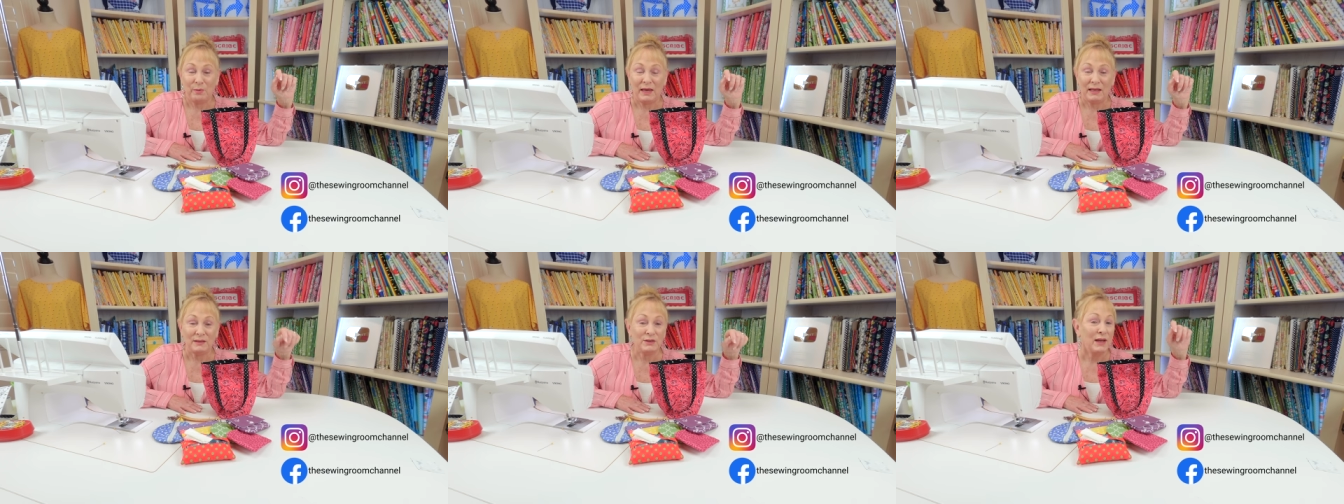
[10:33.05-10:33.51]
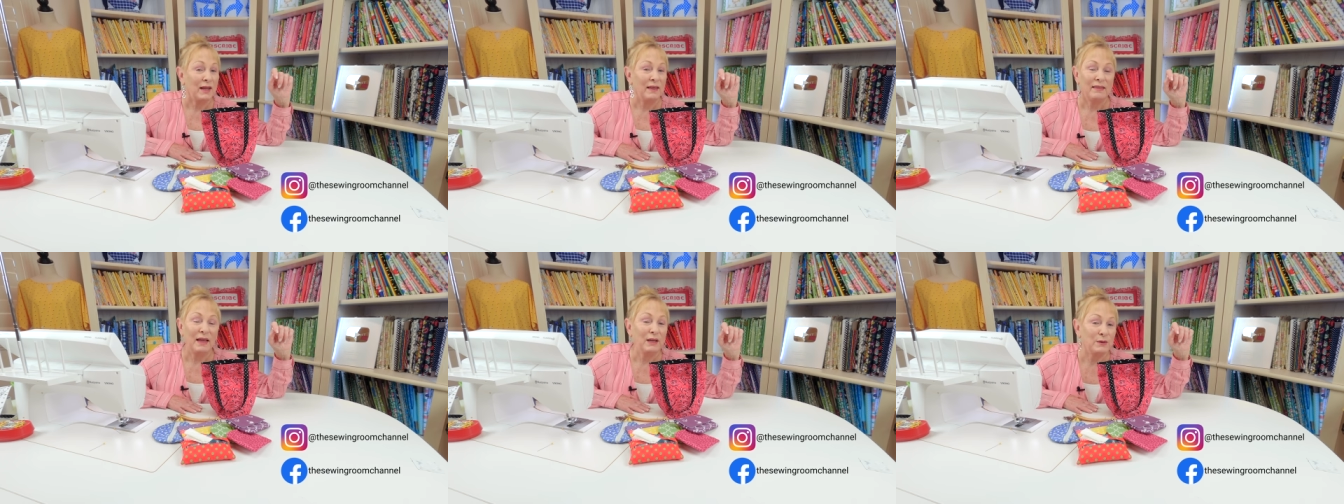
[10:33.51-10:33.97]
page.
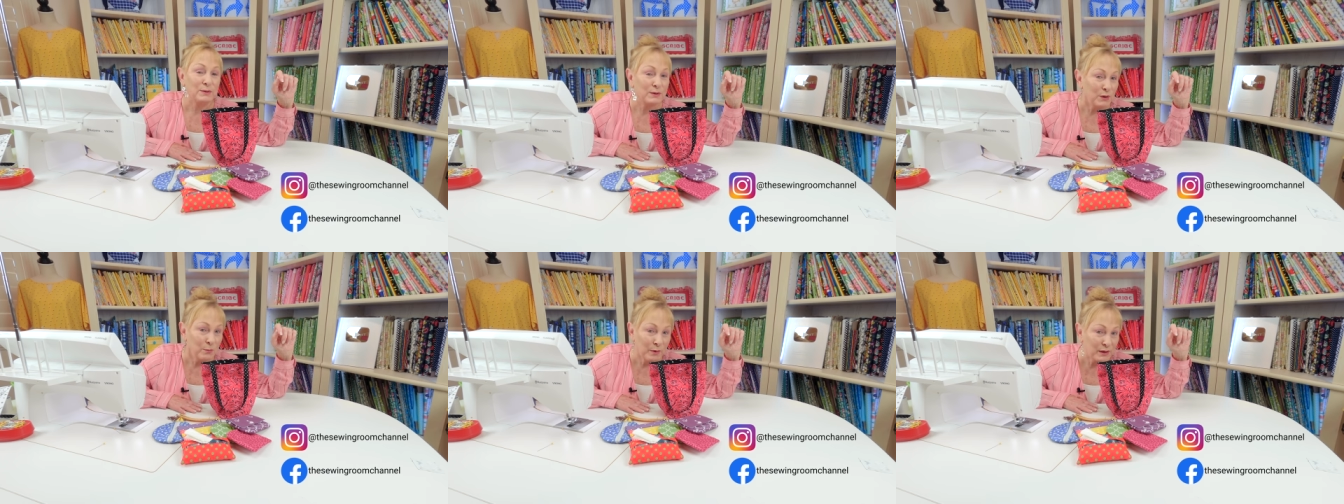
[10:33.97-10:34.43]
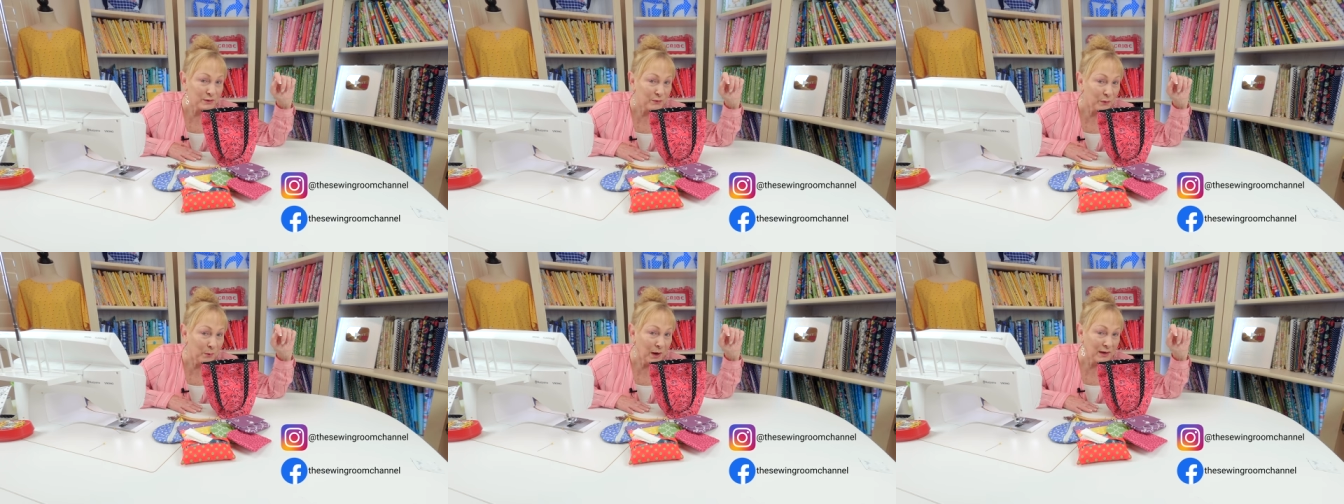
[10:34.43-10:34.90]
Thank you so much
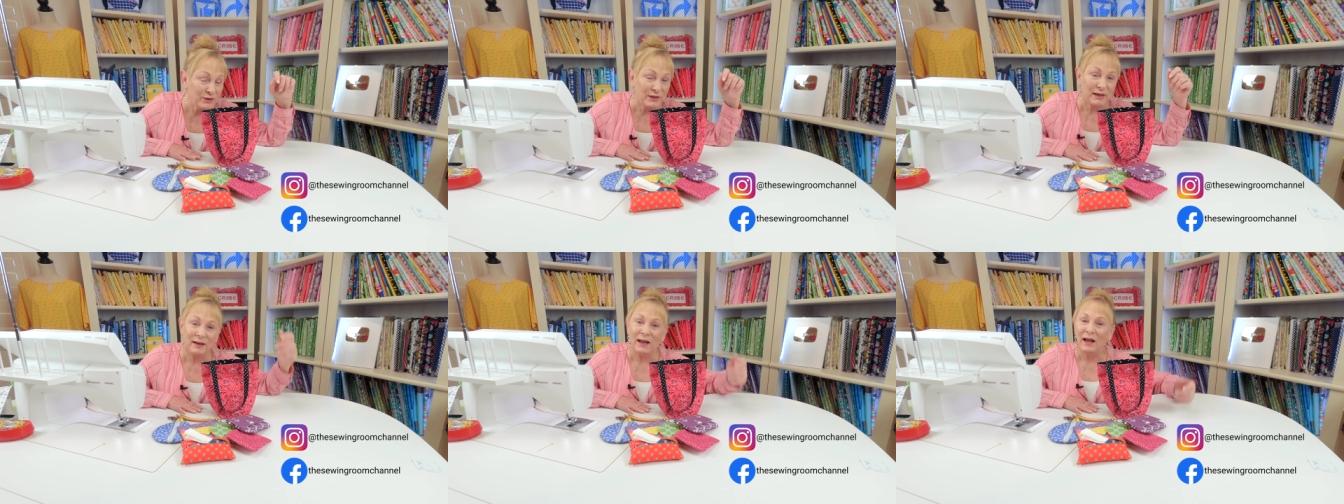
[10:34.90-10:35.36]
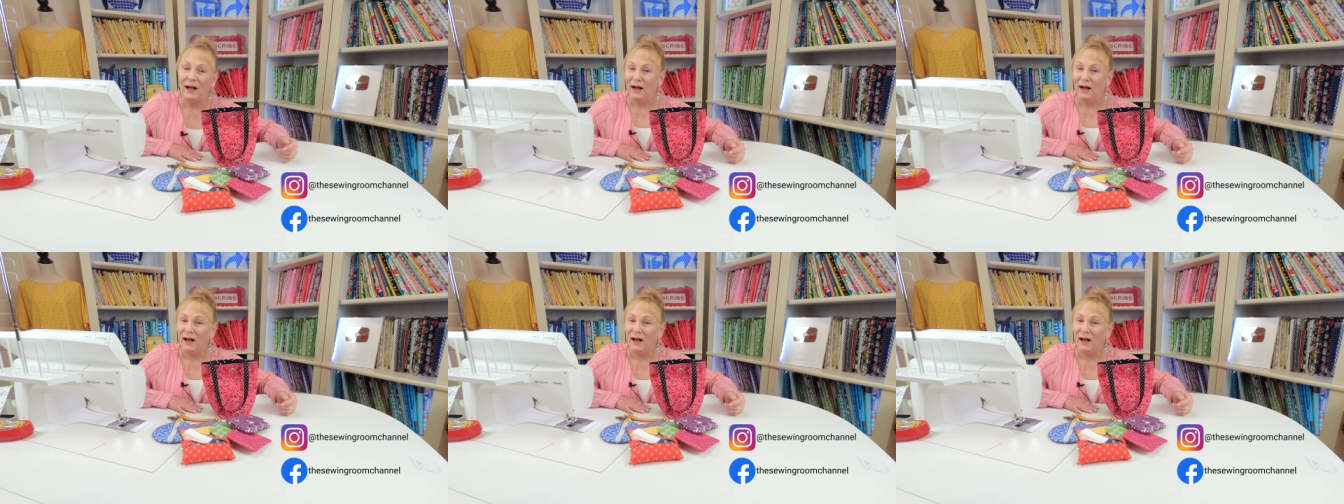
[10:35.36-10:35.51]
for watching.